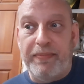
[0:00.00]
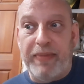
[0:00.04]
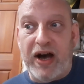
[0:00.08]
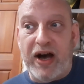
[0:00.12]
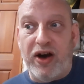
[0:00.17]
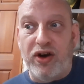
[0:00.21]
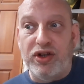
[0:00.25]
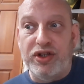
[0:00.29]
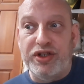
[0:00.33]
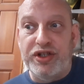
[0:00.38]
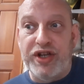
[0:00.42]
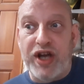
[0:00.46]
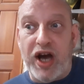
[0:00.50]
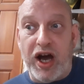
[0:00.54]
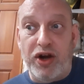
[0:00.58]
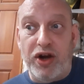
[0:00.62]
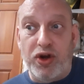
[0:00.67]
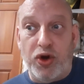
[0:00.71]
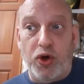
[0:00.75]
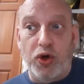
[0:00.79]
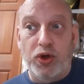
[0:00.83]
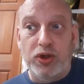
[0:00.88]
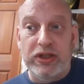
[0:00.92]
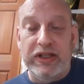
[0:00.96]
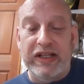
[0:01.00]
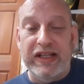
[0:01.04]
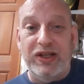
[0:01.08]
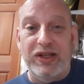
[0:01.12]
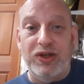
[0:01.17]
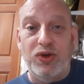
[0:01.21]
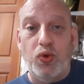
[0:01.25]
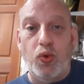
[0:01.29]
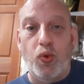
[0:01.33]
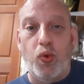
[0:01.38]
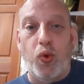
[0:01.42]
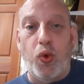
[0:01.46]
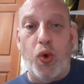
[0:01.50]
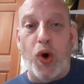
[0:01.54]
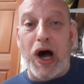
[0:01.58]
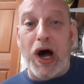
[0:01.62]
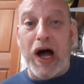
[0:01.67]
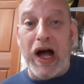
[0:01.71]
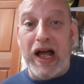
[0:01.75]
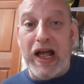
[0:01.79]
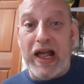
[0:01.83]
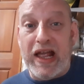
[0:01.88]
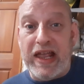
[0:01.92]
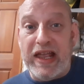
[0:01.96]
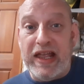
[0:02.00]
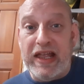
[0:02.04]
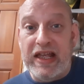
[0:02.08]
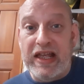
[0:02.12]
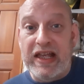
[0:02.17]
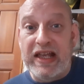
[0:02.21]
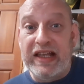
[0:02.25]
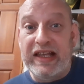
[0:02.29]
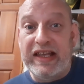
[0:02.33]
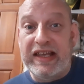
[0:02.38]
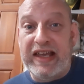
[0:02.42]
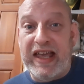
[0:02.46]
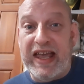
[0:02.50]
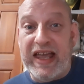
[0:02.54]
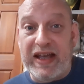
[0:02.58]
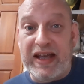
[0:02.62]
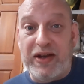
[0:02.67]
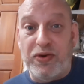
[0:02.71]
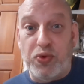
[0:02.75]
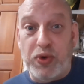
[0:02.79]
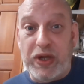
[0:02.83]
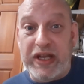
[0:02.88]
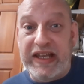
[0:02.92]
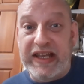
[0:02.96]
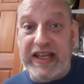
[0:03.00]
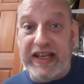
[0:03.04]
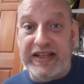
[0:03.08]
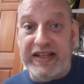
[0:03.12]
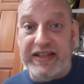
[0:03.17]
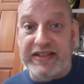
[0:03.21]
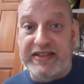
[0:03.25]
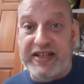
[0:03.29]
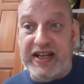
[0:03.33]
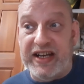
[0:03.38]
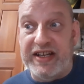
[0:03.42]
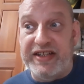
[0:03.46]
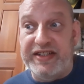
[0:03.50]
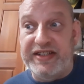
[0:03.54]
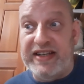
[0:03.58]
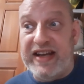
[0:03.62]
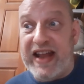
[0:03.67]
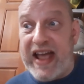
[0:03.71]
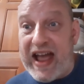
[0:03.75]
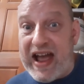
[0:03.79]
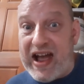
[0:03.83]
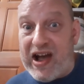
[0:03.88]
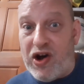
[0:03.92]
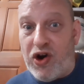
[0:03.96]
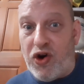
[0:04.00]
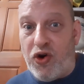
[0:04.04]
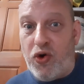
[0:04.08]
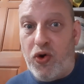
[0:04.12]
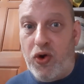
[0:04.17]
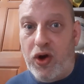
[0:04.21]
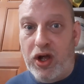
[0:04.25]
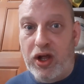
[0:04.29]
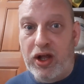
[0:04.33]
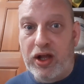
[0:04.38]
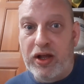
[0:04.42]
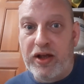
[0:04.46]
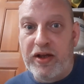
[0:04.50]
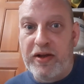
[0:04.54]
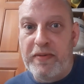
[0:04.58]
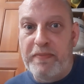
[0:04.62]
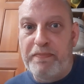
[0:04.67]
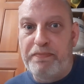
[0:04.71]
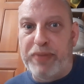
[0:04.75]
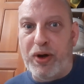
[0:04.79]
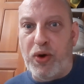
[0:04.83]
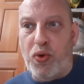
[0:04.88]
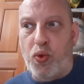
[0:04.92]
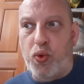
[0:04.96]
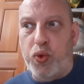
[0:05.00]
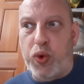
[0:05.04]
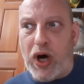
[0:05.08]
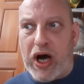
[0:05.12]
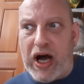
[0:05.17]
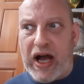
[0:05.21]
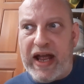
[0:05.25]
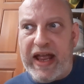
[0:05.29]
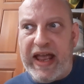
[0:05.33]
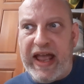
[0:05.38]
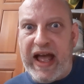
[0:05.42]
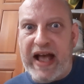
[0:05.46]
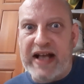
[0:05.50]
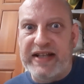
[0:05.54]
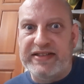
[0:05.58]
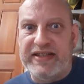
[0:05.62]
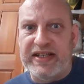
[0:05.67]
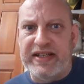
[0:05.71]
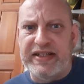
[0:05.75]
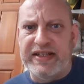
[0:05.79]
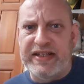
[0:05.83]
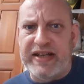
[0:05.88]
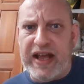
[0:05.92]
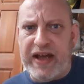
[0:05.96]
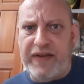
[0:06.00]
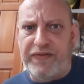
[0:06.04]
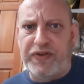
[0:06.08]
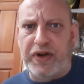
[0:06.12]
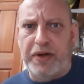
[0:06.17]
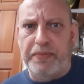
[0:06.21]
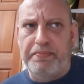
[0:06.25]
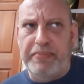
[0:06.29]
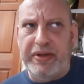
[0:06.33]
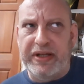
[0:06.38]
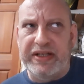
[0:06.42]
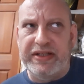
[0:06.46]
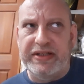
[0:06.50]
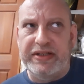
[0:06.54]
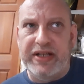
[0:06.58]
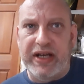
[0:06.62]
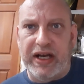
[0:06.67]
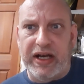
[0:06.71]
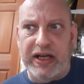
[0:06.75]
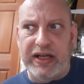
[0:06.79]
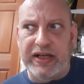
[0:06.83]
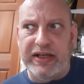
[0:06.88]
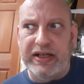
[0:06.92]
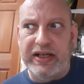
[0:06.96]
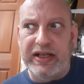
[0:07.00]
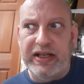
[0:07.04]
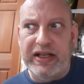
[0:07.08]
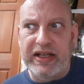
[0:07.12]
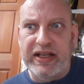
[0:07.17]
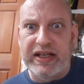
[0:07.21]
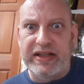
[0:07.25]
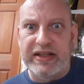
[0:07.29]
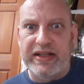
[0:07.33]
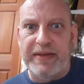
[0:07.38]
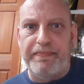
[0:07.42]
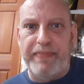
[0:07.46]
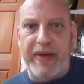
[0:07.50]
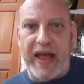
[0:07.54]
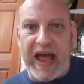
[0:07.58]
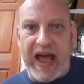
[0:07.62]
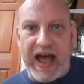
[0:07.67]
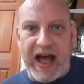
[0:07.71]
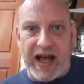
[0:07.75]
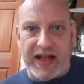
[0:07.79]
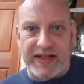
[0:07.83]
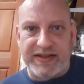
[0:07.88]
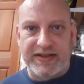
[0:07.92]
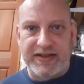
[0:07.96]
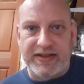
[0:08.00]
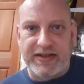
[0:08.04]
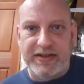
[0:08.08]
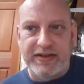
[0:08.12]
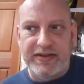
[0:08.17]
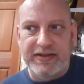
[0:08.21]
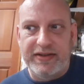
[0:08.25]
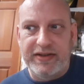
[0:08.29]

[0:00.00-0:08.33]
about not only why can't we get it done now, but why has it never been done in the past?